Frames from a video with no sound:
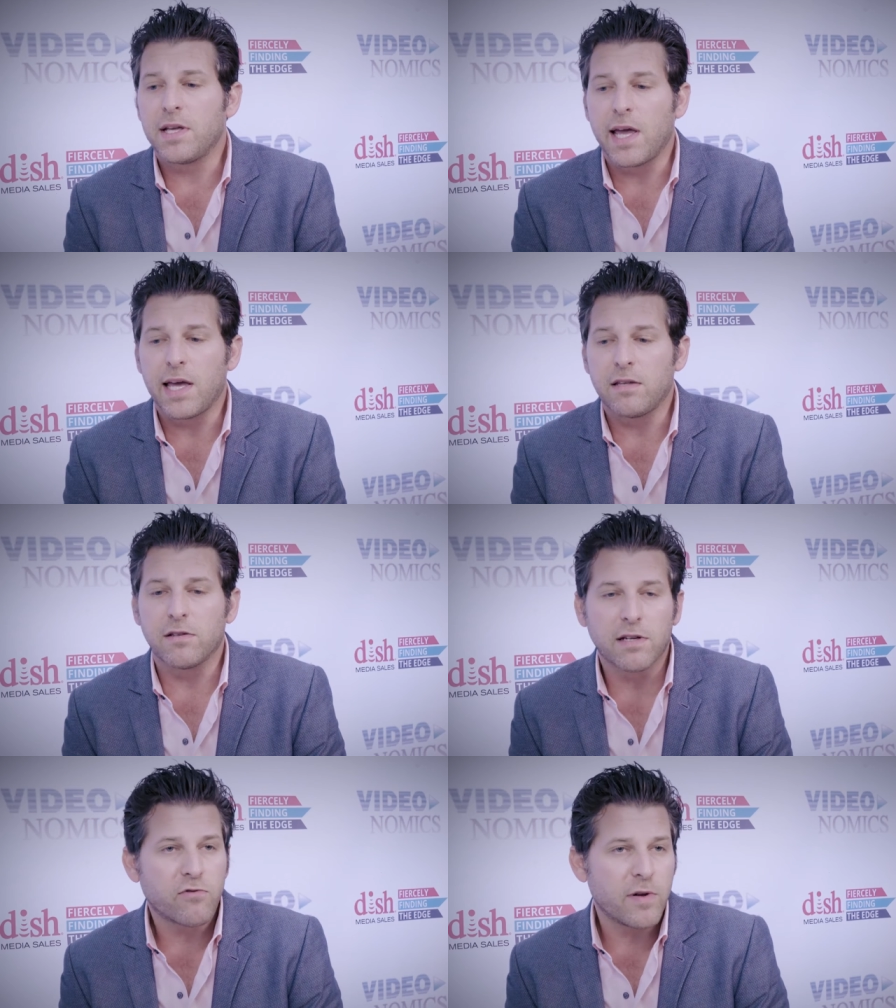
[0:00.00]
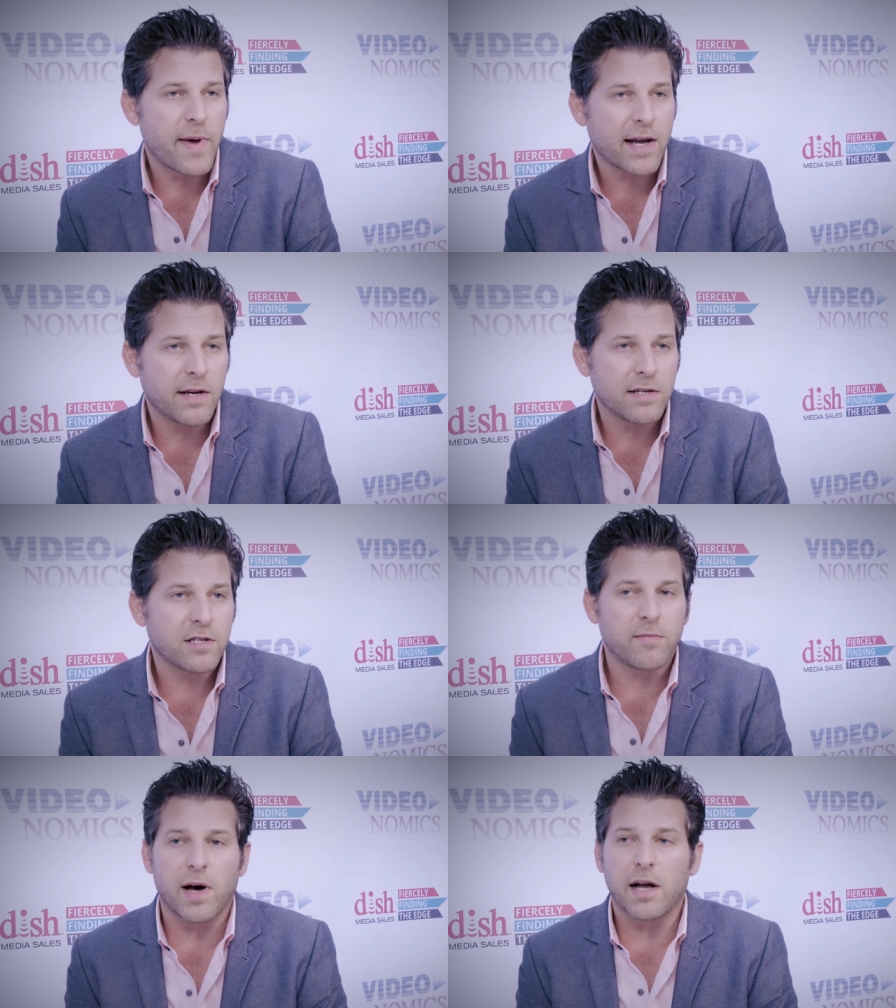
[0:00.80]
it a delivery
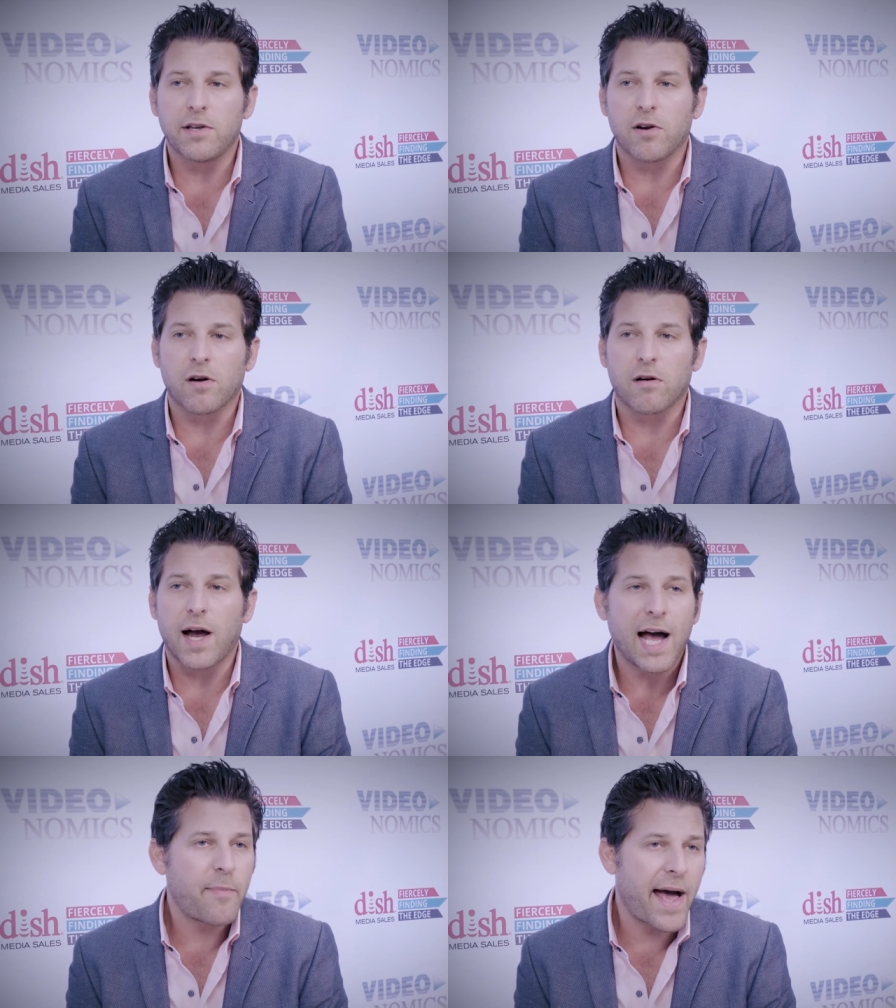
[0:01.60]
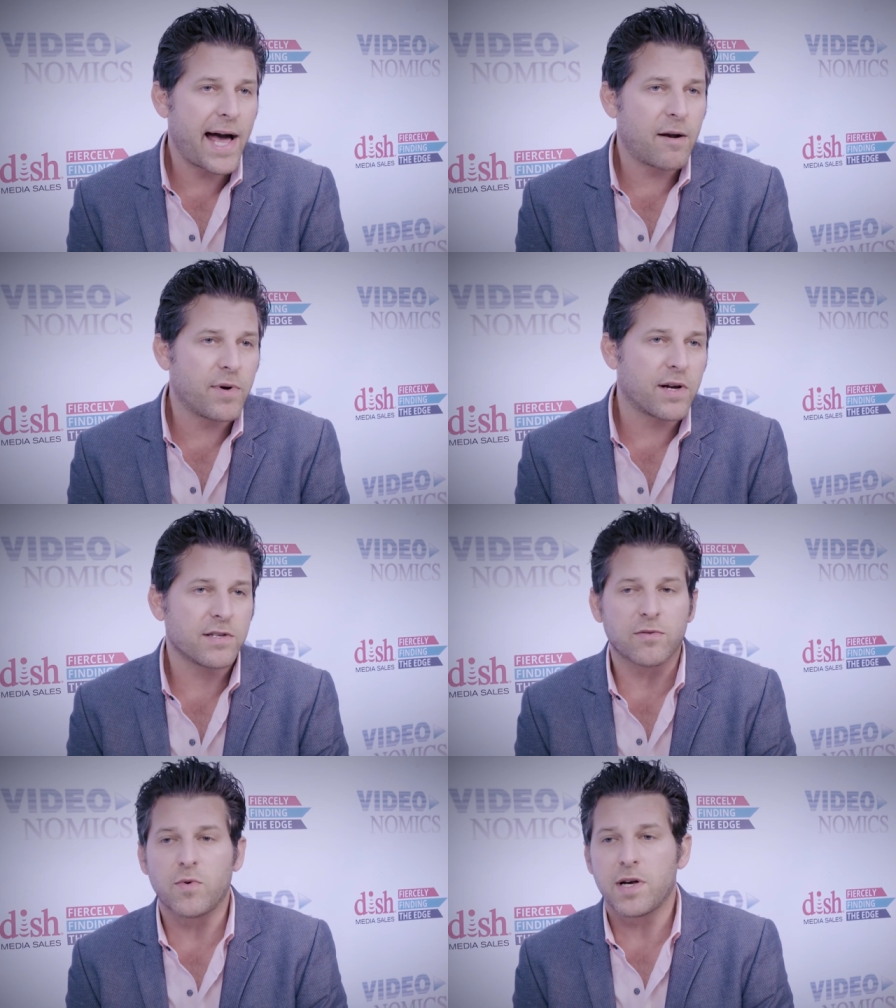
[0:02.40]
mechanism on your iPad
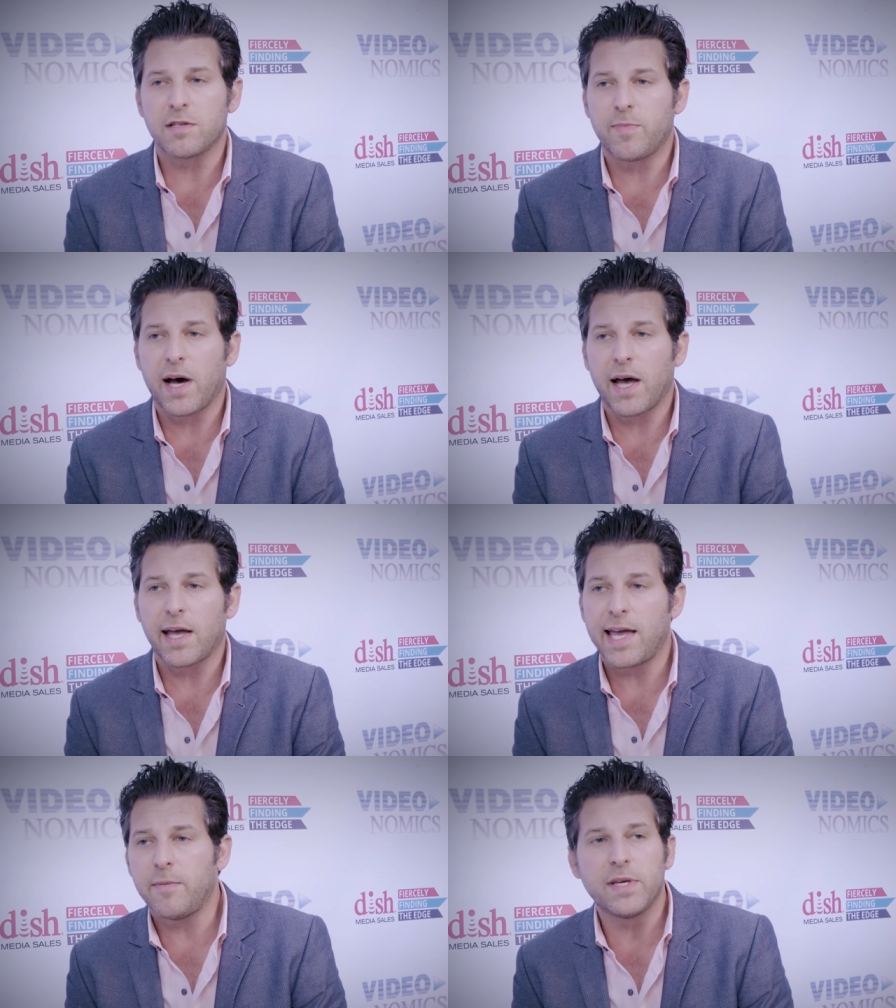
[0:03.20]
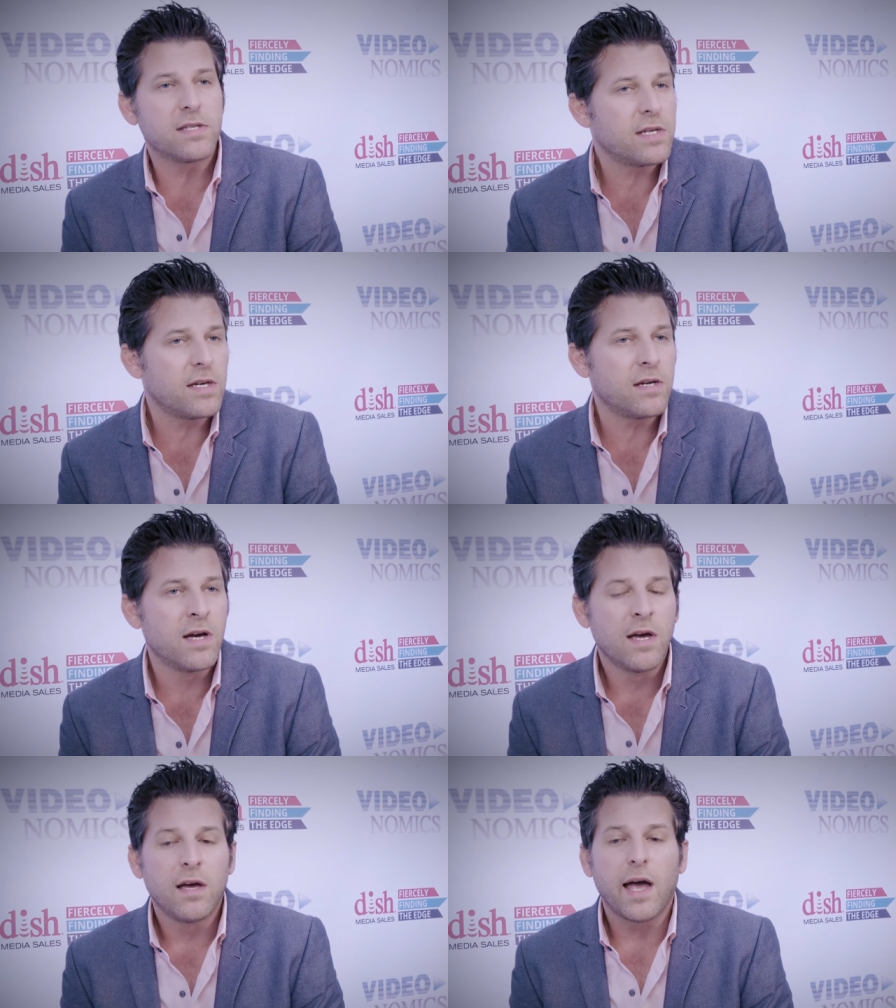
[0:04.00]
because it was by ABC?
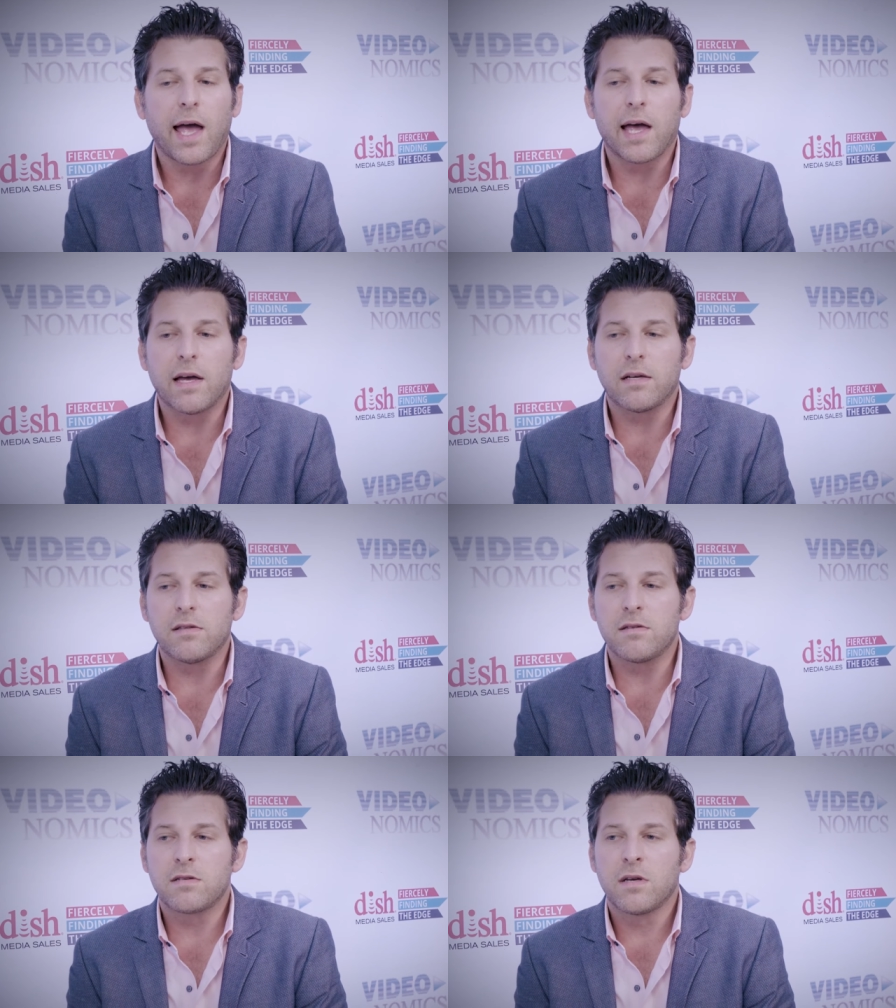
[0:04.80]
And